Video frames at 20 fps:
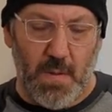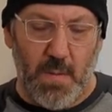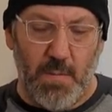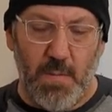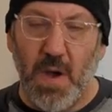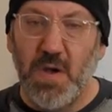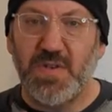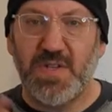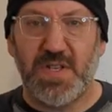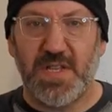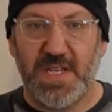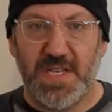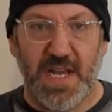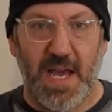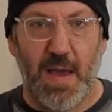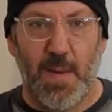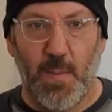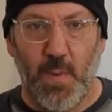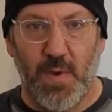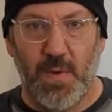Most of the
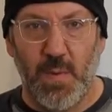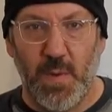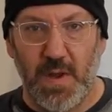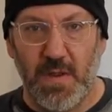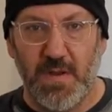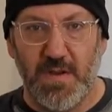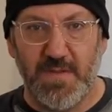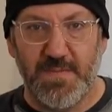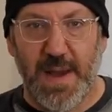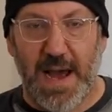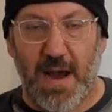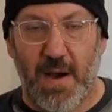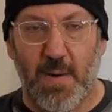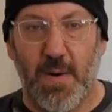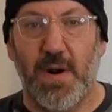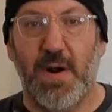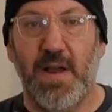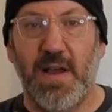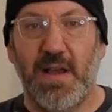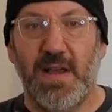time when we lose
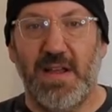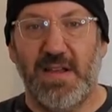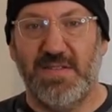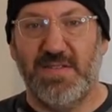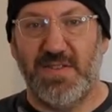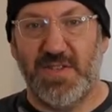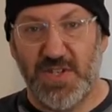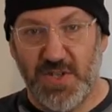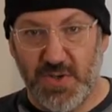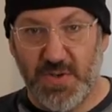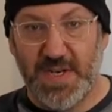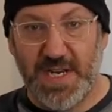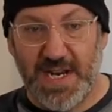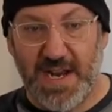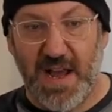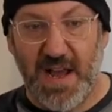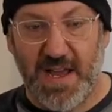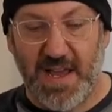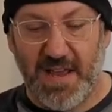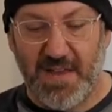power, it's the tree
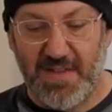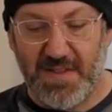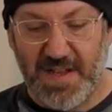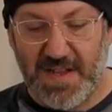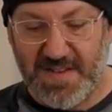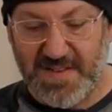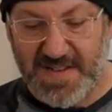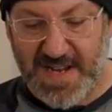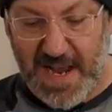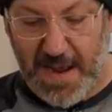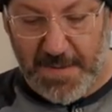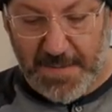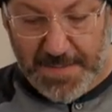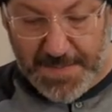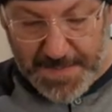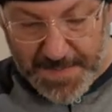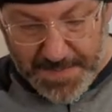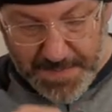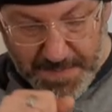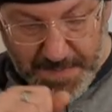knocking things down.
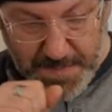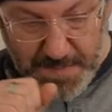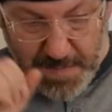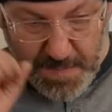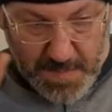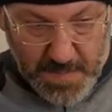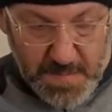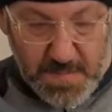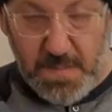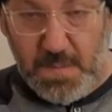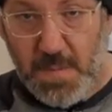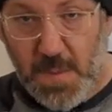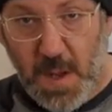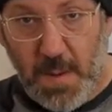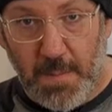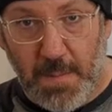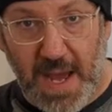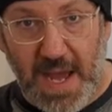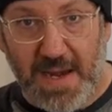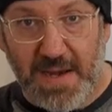
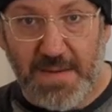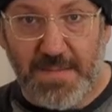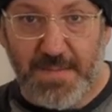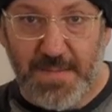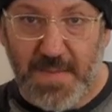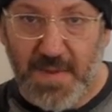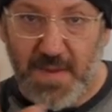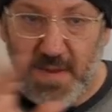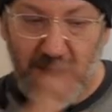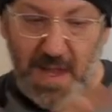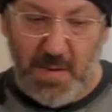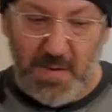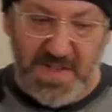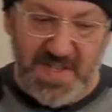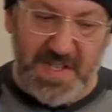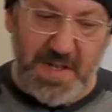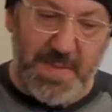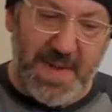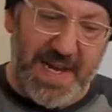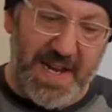But it would
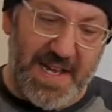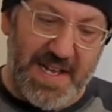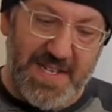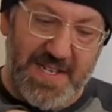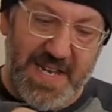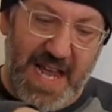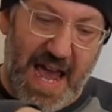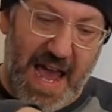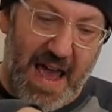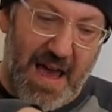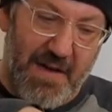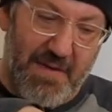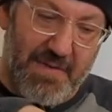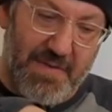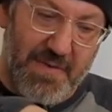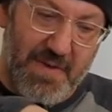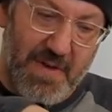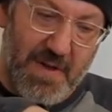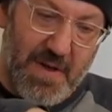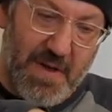still be nice to
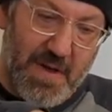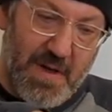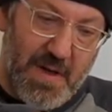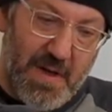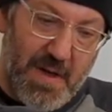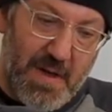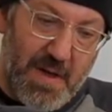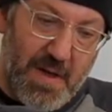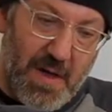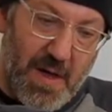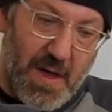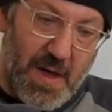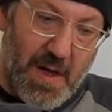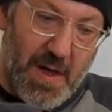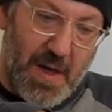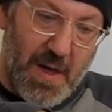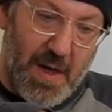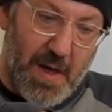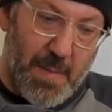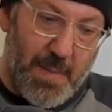have
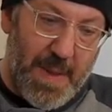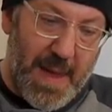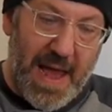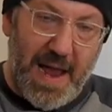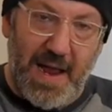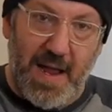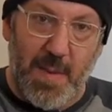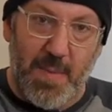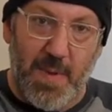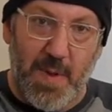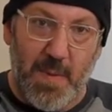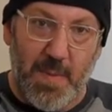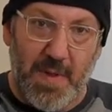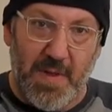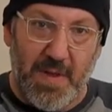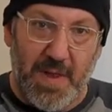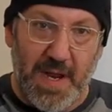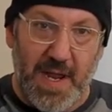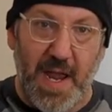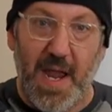uh, a backup
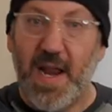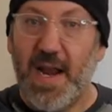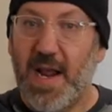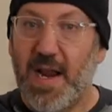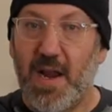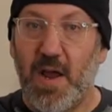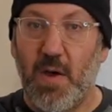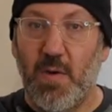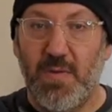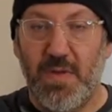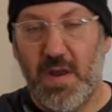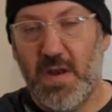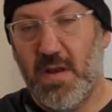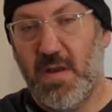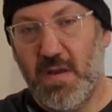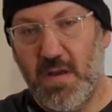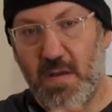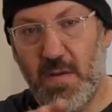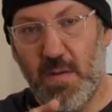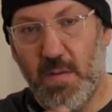ability. And I know that,
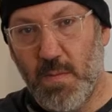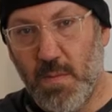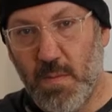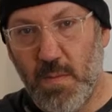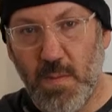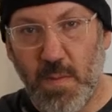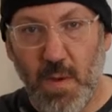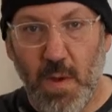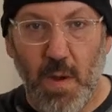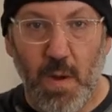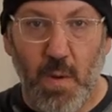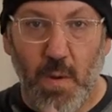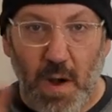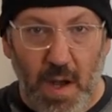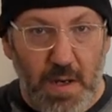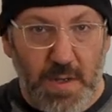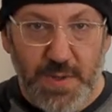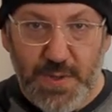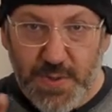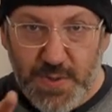
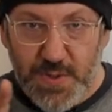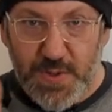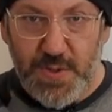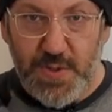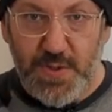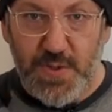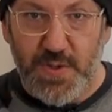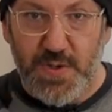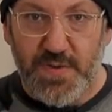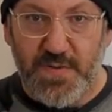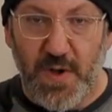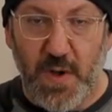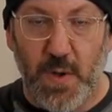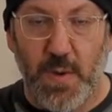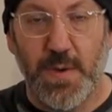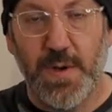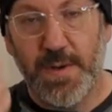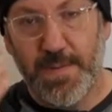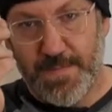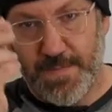why don't you just use your
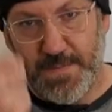phone?